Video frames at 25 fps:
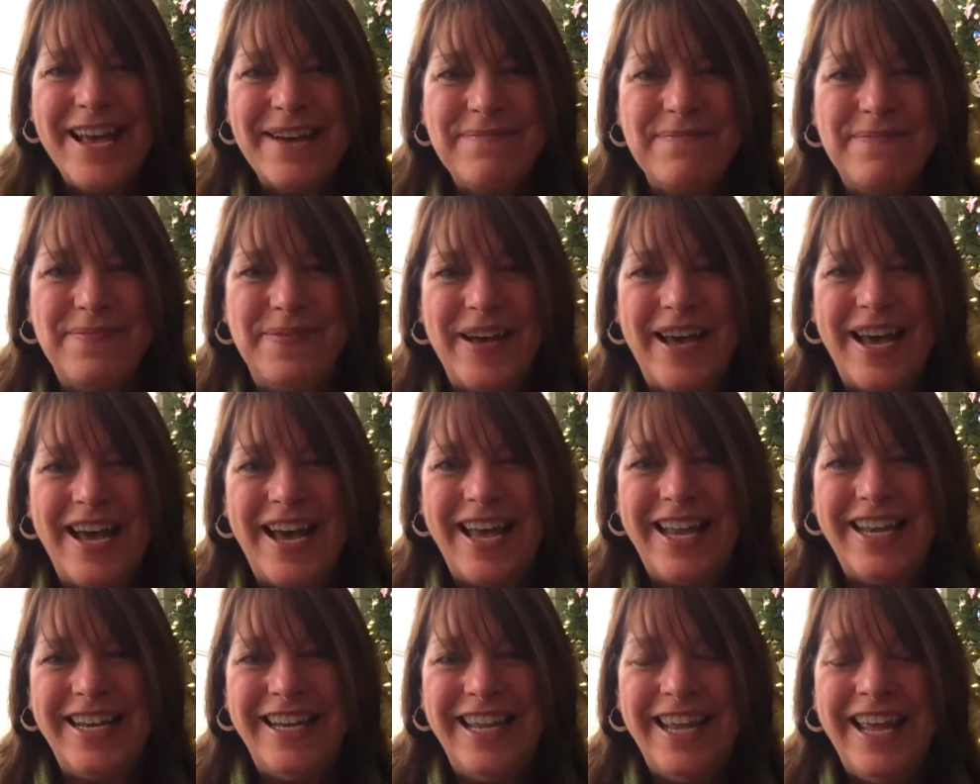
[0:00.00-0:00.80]

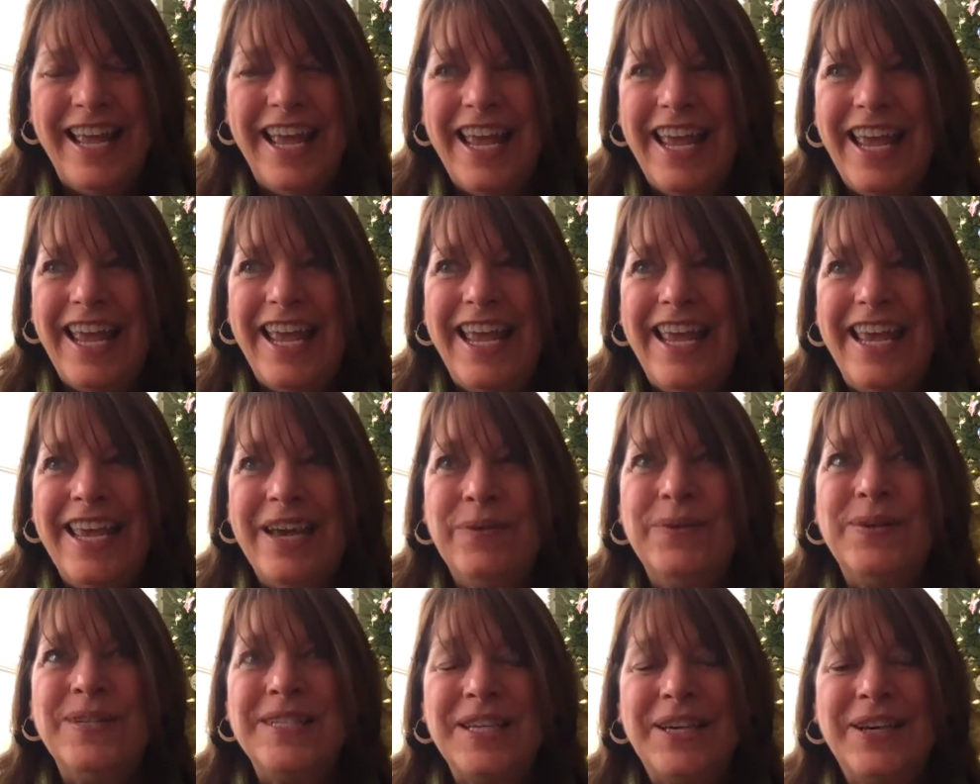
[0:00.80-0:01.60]
But
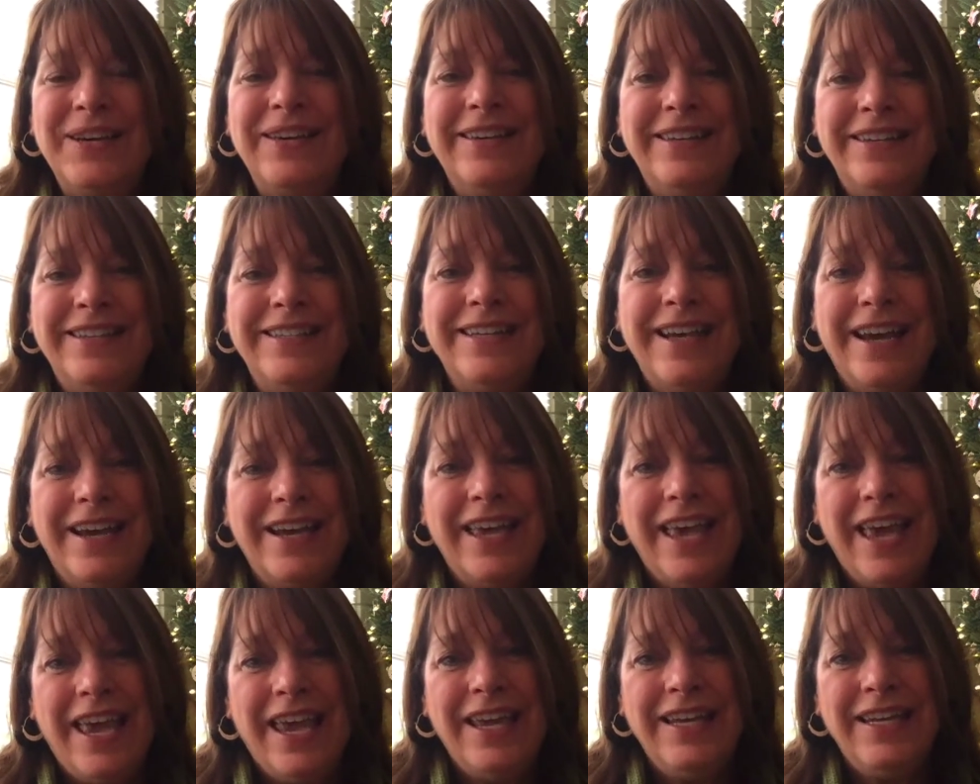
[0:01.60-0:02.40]
it was a good
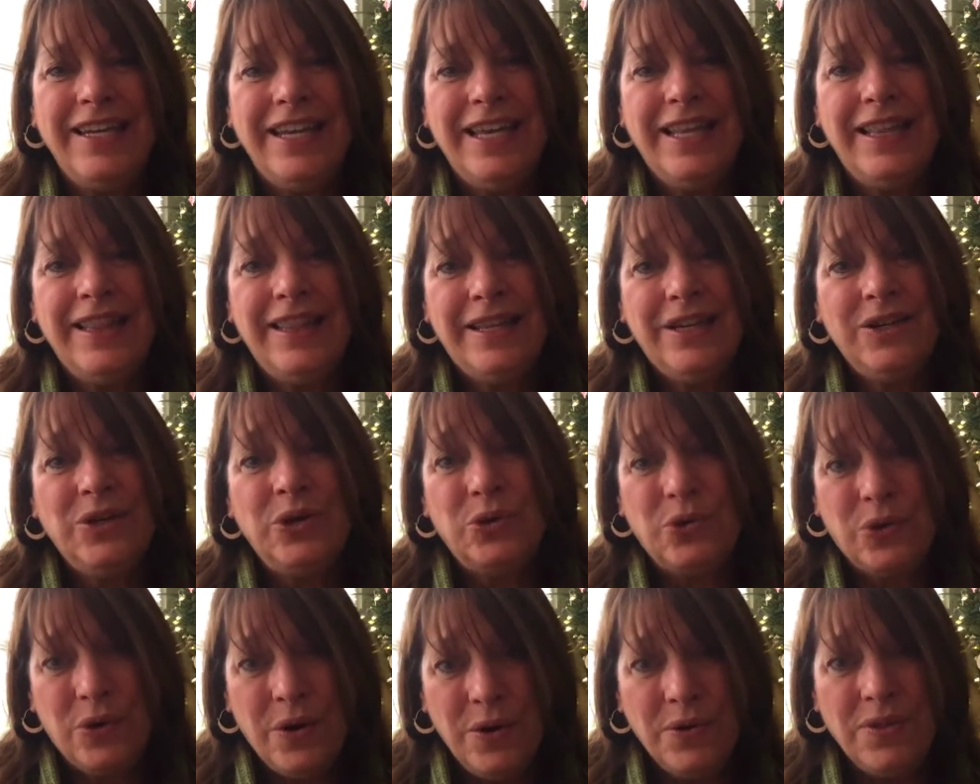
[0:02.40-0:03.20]
decade in the
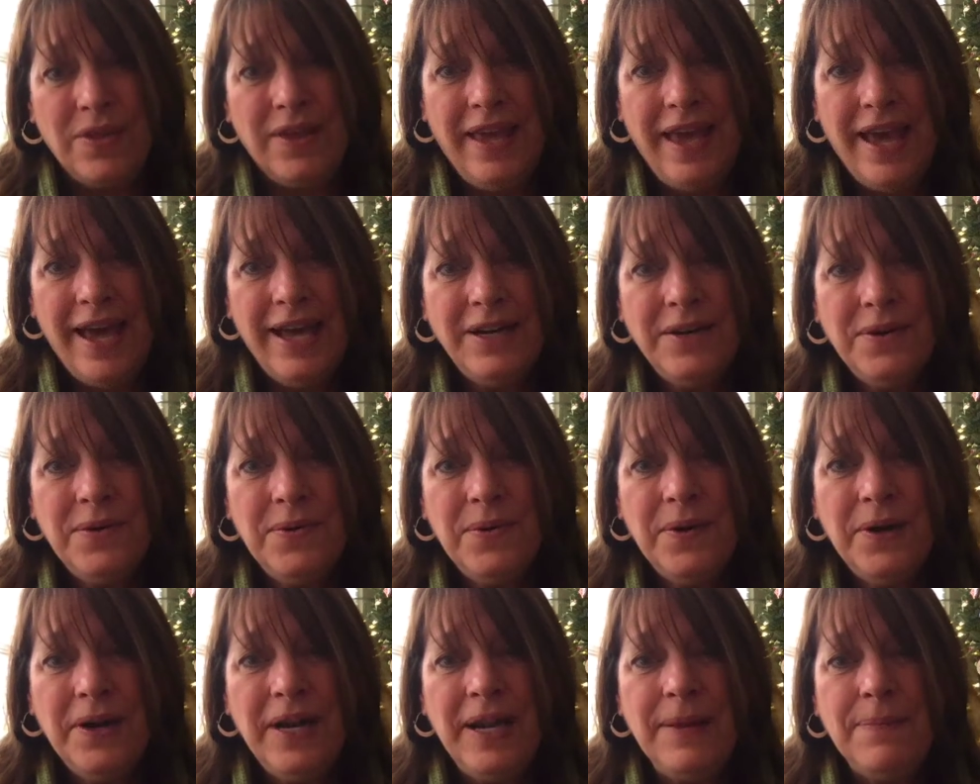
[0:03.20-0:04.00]
growth
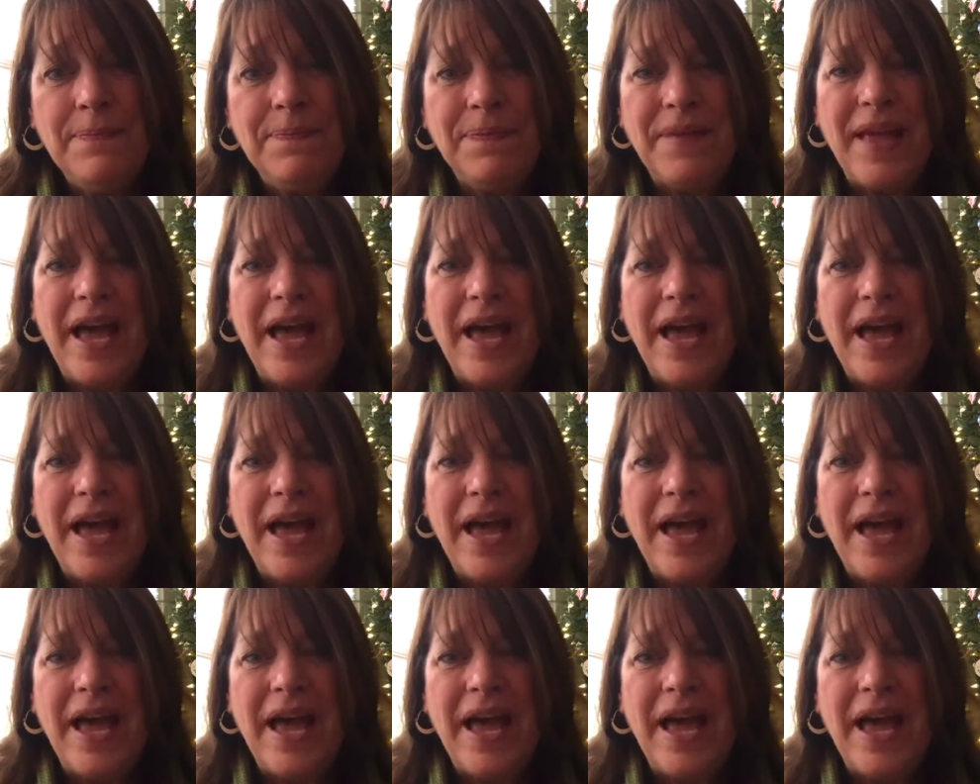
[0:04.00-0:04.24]
category.